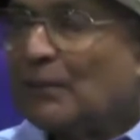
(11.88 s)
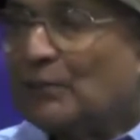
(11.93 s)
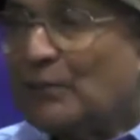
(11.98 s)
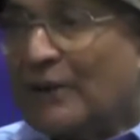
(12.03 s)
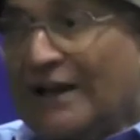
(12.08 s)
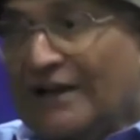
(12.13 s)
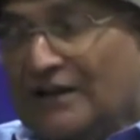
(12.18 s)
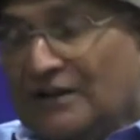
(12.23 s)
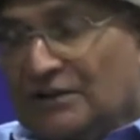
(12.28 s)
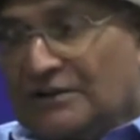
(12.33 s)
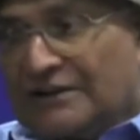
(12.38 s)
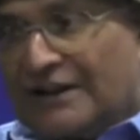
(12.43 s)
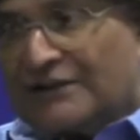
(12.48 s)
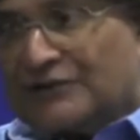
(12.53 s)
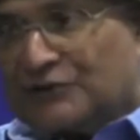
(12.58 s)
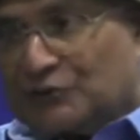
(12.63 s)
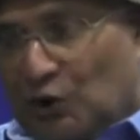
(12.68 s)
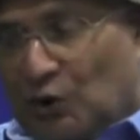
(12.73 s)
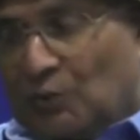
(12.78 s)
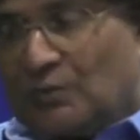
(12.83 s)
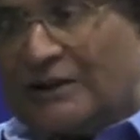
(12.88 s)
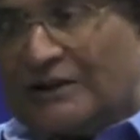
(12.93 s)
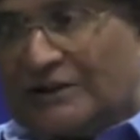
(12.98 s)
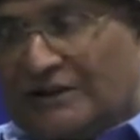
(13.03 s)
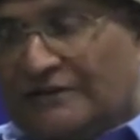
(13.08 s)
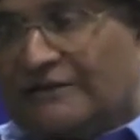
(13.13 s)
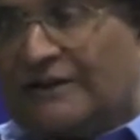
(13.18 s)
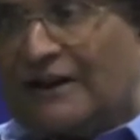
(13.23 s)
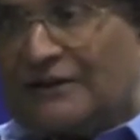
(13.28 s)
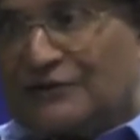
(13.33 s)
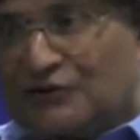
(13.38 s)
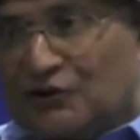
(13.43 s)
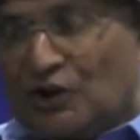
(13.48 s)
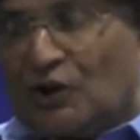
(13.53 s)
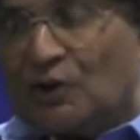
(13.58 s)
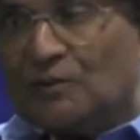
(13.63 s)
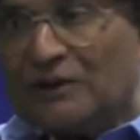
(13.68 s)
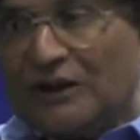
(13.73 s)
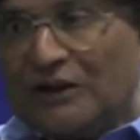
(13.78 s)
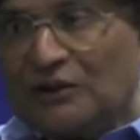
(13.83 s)
Brain takes over the function
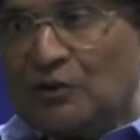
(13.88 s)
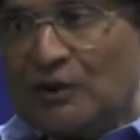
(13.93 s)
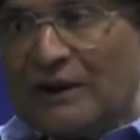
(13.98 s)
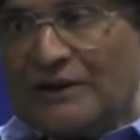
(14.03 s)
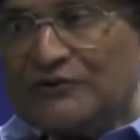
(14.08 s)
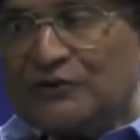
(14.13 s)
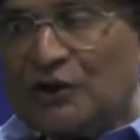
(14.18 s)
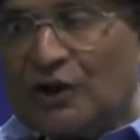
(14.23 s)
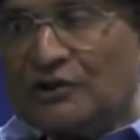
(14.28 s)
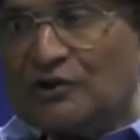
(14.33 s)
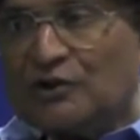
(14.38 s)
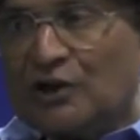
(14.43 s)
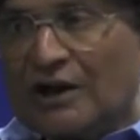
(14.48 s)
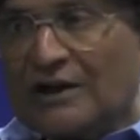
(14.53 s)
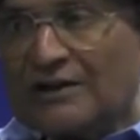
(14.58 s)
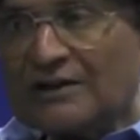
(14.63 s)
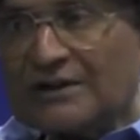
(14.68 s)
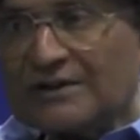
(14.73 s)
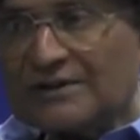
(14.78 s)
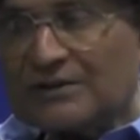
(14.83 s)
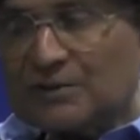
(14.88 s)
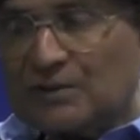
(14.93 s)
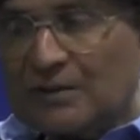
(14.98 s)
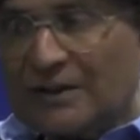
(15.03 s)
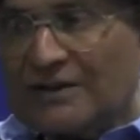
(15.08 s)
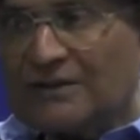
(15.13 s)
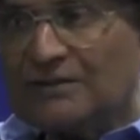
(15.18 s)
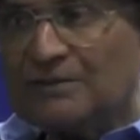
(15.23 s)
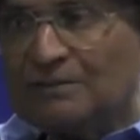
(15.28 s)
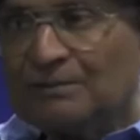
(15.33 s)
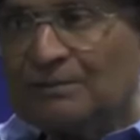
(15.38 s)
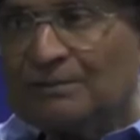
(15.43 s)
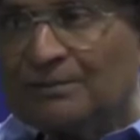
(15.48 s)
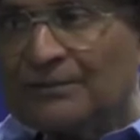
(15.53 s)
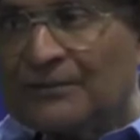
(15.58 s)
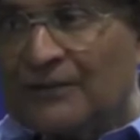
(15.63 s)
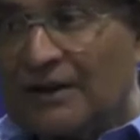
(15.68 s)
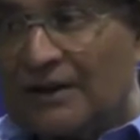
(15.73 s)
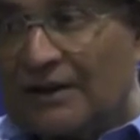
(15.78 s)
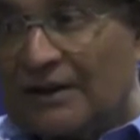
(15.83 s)
of our lower chakra organs, right?
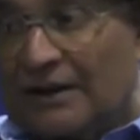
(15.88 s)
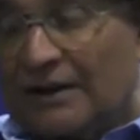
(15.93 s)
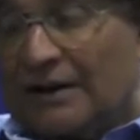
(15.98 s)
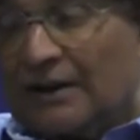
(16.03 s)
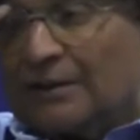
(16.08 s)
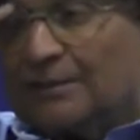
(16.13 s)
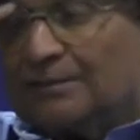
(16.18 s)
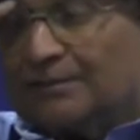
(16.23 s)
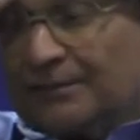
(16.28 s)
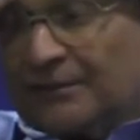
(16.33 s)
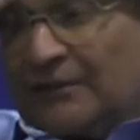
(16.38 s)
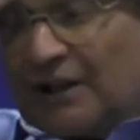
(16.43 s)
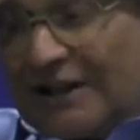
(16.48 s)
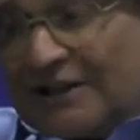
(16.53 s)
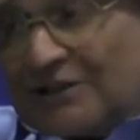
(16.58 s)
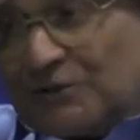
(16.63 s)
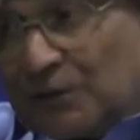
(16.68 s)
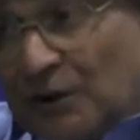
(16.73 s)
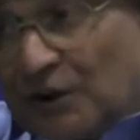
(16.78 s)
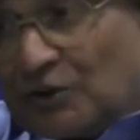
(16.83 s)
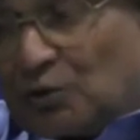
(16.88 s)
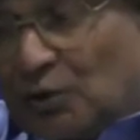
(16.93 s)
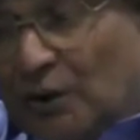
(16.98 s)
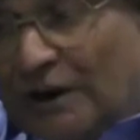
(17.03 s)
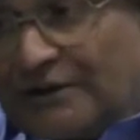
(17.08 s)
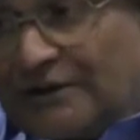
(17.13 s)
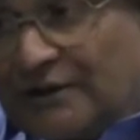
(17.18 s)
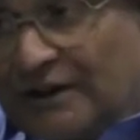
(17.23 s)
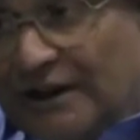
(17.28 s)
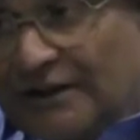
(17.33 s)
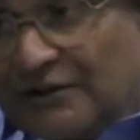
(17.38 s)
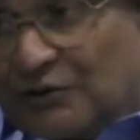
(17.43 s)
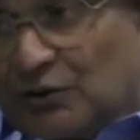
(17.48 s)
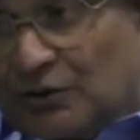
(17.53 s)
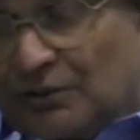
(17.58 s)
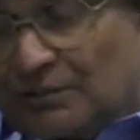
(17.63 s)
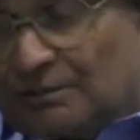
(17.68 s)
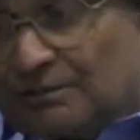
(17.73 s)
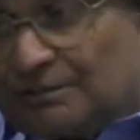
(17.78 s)
That's for coordination.